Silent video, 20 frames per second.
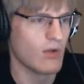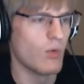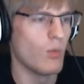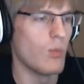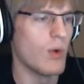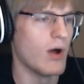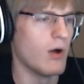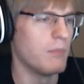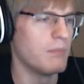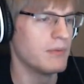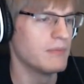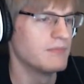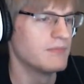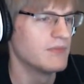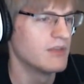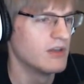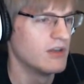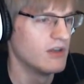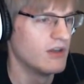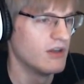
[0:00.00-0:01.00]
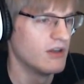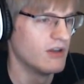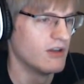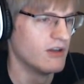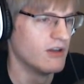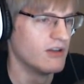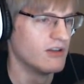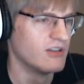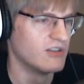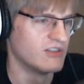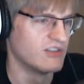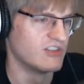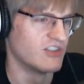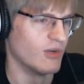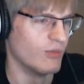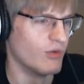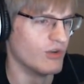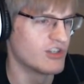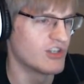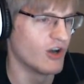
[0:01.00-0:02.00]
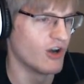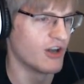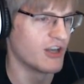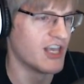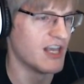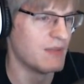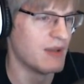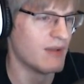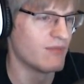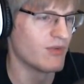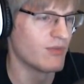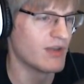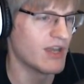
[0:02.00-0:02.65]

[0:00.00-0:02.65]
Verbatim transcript: Welp. Someone's gotta keep him from